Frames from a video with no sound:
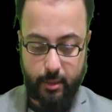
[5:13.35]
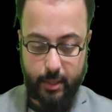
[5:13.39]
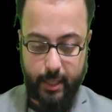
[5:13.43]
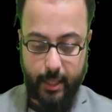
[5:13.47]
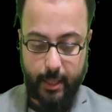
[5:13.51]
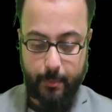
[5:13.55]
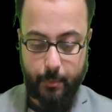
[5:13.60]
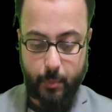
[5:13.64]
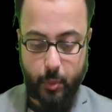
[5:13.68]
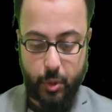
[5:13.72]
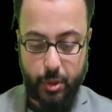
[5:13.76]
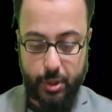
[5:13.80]

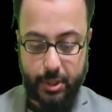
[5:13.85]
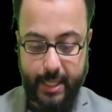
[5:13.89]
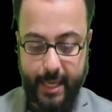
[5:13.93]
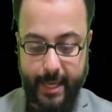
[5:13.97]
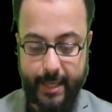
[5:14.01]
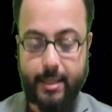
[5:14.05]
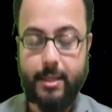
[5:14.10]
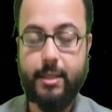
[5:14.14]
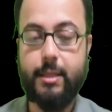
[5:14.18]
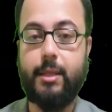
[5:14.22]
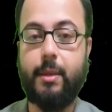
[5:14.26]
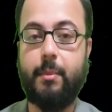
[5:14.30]
that
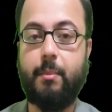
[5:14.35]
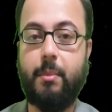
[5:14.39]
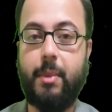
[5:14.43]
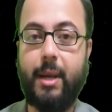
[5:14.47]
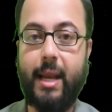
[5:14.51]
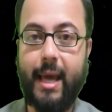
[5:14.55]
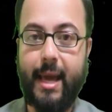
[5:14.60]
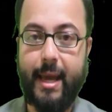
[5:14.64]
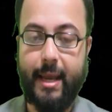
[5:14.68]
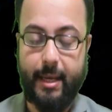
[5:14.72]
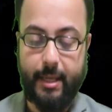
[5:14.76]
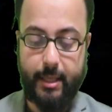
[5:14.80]
protects the
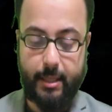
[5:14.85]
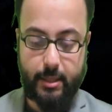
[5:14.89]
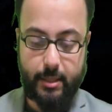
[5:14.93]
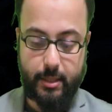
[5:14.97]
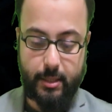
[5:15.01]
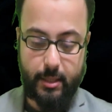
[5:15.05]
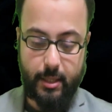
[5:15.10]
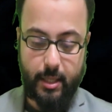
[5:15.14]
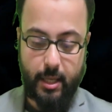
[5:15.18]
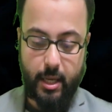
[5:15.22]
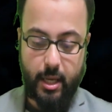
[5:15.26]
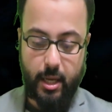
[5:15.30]

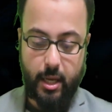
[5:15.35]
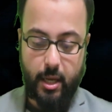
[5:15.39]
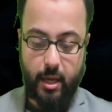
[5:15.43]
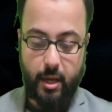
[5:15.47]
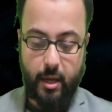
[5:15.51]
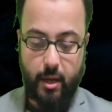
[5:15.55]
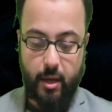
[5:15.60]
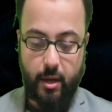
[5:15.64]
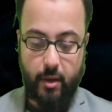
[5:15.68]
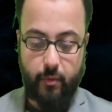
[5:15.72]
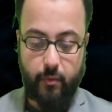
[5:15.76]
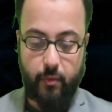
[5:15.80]
planet
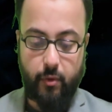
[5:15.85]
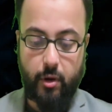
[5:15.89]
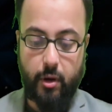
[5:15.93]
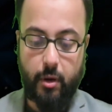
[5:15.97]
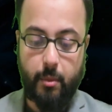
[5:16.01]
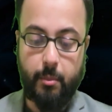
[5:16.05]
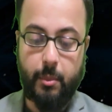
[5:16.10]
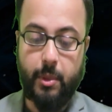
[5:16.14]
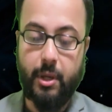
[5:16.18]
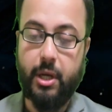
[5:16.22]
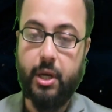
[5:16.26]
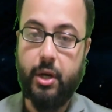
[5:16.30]

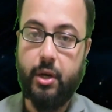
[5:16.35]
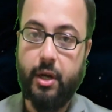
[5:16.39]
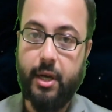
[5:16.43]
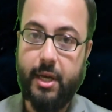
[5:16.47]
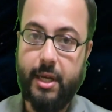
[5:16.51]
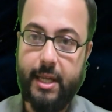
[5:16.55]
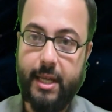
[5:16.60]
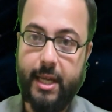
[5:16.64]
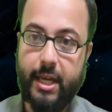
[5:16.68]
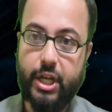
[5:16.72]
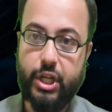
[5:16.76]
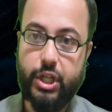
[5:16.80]
from
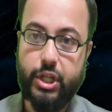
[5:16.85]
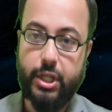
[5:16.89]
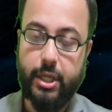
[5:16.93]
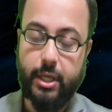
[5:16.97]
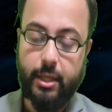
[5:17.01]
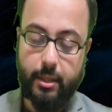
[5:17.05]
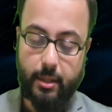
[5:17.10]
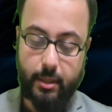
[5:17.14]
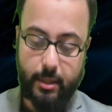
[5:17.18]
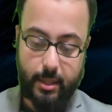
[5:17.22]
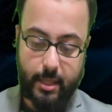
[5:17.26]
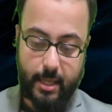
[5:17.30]

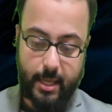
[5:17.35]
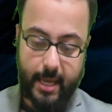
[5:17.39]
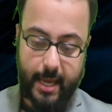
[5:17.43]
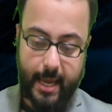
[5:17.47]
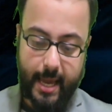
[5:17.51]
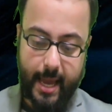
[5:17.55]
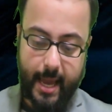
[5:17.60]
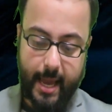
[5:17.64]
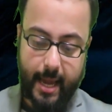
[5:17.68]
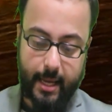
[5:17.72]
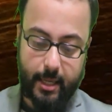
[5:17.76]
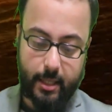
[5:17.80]
radiation
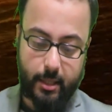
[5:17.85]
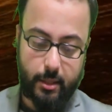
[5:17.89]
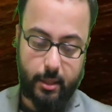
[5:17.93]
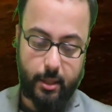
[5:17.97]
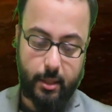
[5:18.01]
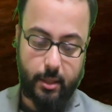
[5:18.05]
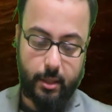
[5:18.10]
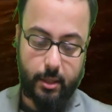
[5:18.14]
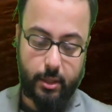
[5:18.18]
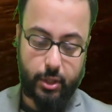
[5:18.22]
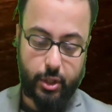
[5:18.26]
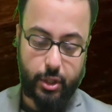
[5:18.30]
and
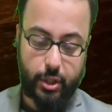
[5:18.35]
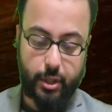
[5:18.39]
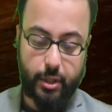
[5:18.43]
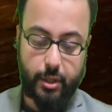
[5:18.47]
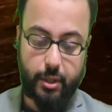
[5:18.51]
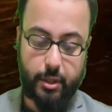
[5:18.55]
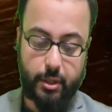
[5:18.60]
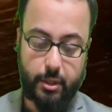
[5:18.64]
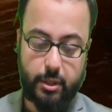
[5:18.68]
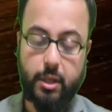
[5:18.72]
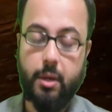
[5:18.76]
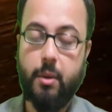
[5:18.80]

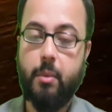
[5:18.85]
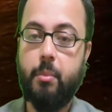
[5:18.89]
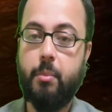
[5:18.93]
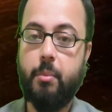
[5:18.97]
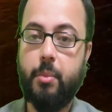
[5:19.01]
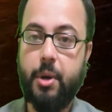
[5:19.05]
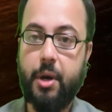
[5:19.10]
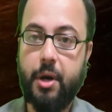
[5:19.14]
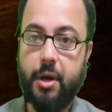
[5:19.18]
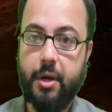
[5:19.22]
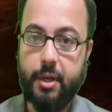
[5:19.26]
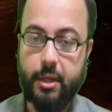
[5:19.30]
charged
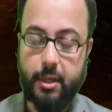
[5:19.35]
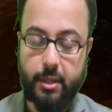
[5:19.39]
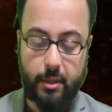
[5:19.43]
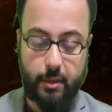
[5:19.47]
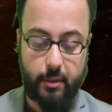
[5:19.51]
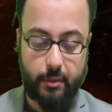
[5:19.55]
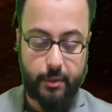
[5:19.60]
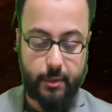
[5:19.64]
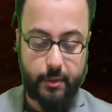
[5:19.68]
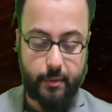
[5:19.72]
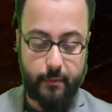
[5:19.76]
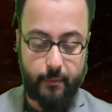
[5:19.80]

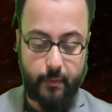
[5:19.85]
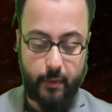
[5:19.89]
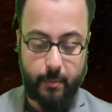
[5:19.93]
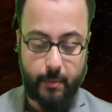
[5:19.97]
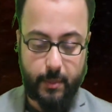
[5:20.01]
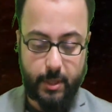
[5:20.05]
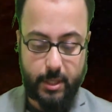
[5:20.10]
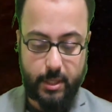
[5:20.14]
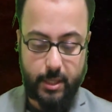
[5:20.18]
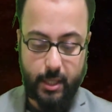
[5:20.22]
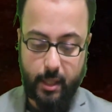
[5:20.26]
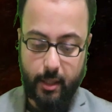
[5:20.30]
particles from
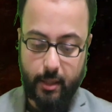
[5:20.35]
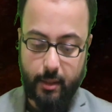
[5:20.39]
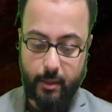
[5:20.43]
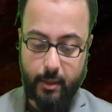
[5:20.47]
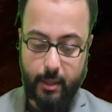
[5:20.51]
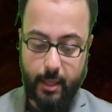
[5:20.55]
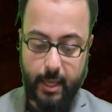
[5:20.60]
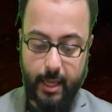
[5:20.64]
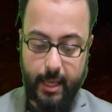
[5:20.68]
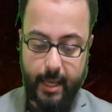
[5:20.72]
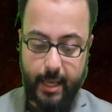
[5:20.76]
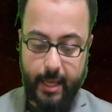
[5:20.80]
the sun,
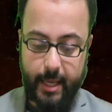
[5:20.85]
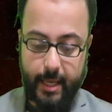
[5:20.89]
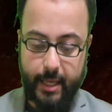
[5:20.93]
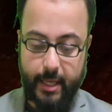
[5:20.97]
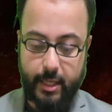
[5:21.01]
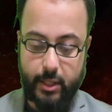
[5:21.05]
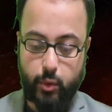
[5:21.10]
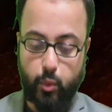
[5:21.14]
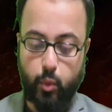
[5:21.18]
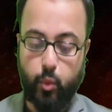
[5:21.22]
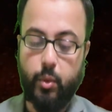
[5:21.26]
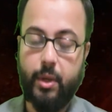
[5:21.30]

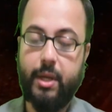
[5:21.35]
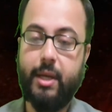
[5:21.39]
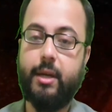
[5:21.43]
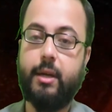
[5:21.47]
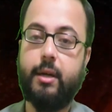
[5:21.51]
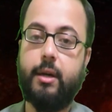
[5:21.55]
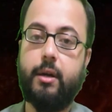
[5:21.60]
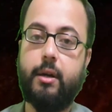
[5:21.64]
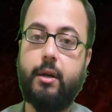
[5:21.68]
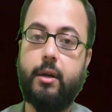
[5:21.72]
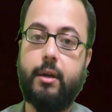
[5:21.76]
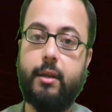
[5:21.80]
is
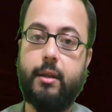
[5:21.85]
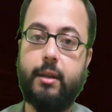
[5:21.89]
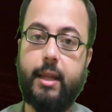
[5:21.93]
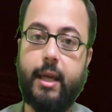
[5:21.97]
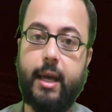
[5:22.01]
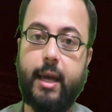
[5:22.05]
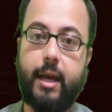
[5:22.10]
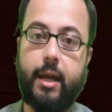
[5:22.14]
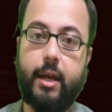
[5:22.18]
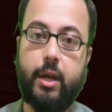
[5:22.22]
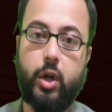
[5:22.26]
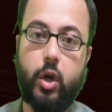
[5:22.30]
weaker
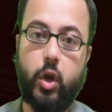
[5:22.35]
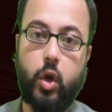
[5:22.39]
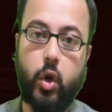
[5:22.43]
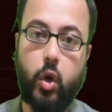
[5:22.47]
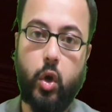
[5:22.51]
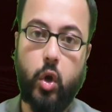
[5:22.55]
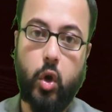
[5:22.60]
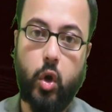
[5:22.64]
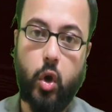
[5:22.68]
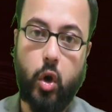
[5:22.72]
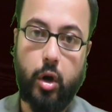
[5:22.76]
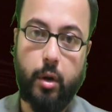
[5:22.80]

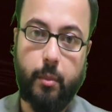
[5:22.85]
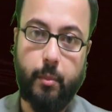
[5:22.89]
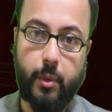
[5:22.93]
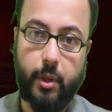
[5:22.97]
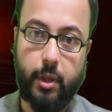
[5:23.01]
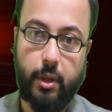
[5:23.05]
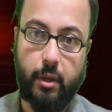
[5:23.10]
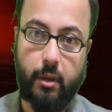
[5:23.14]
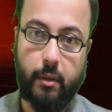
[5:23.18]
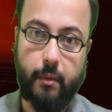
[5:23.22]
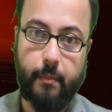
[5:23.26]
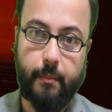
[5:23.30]
than
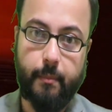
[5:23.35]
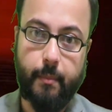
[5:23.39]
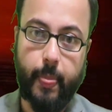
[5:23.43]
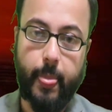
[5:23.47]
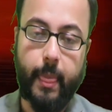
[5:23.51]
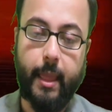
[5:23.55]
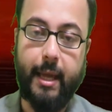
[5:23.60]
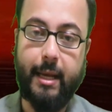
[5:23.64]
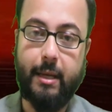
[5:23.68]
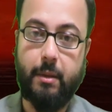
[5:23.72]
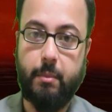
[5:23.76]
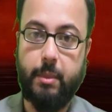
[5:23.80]
normal.
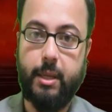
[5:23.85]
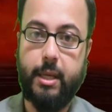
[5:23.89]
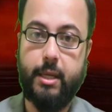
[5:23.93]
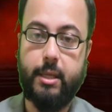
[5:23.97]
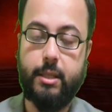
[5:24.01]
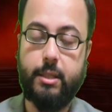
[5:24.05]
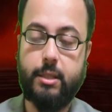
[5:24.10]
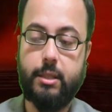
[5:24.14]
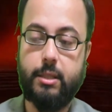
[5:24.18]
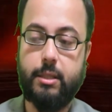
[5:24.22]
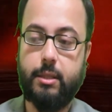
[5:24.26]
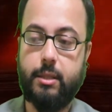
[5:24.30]
It
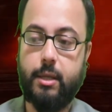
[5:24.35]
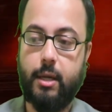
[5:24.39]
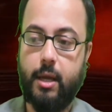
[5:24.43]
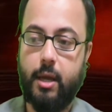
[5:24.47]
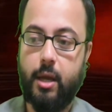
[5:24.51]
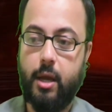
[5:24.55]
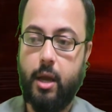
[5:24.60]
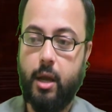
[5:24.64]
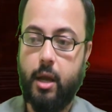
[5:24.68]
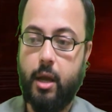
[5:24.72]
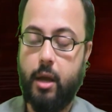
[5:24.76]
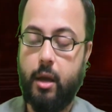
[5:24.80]
means
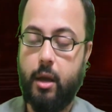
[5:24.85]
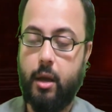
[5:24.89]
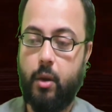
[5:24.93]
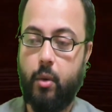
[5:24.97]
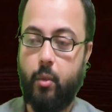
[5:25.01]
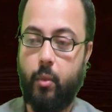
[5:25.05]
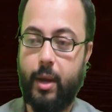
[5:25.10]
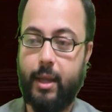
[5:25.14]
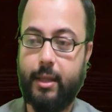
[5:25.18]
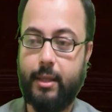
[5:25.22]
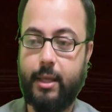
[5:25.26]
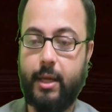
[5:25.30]

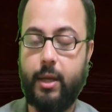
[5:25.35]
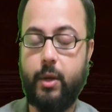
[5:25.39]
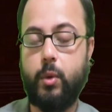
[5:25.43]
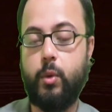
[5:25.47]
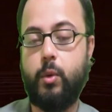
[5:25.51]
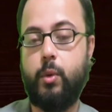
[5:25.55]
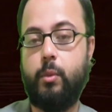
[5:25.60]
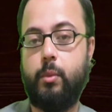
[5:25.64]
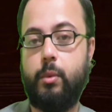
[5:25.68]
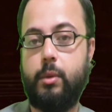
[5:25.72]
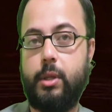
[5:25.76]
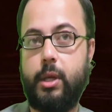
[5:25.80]
when there
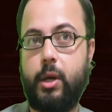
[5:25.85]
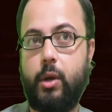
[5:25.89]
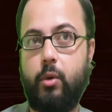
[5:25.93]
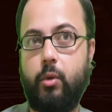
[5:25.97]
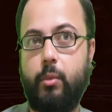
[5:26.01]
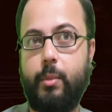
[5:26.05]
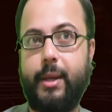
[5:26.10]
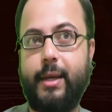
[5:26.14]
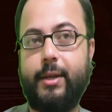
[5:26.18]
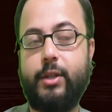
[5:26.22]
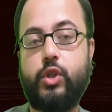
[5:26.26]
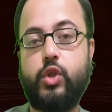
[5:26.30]
will
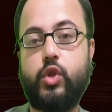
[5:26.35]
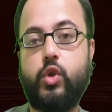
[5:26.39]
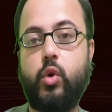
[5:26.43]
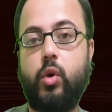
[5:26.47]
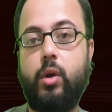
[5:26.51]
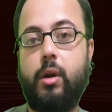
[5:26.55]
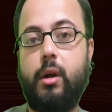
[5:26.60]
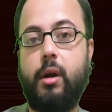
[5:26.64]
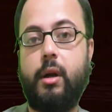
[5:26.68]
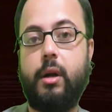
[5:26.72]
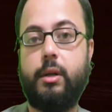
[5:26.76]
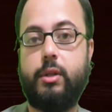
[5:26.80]
be a
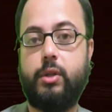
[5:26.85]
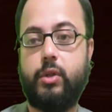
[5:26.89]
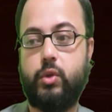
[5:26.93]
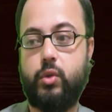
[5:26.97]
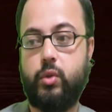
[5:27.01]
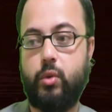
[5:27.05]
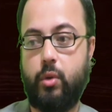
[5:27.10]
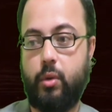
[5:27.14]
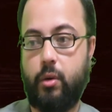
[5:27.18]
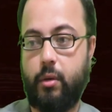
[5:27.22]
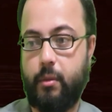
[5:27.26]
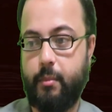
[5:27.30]
solar
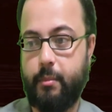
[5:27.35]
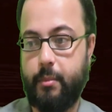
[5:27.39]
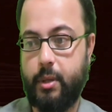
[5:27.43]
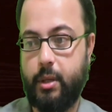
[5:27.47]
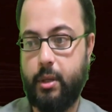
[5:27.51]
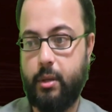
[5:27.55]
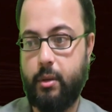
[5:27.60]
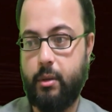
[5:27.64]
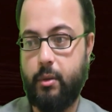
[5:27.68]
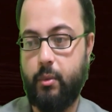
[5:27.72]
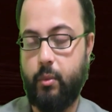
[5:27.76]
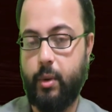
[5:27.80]
storm,
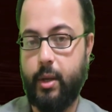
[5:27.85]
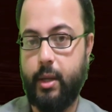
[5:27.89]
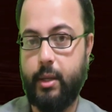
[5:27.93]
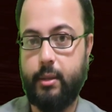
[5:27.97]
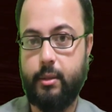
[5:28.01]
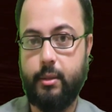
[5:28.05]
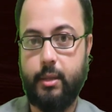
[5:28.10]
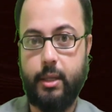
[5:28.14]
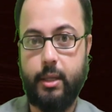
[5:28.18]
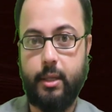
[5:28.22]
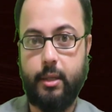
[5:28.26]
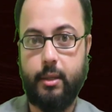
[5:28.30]

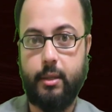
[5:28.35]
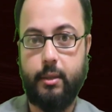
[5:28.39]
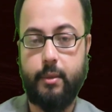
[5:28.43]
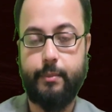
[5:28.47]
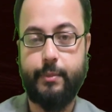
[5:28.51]
when the